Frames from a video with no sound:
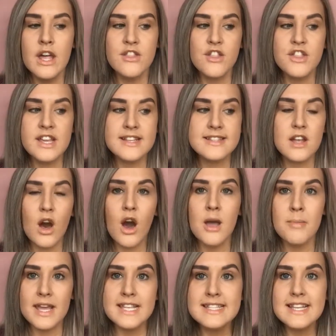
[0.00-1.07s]
The things that I
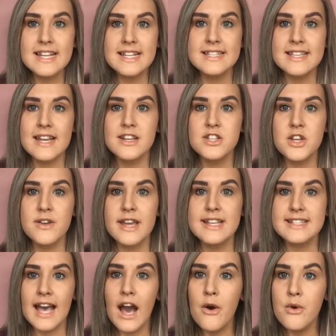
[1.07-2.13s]
basically stick to
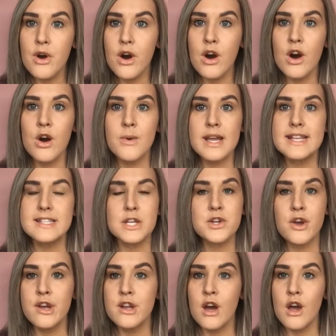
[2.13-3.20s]
is alcohol is a no-no.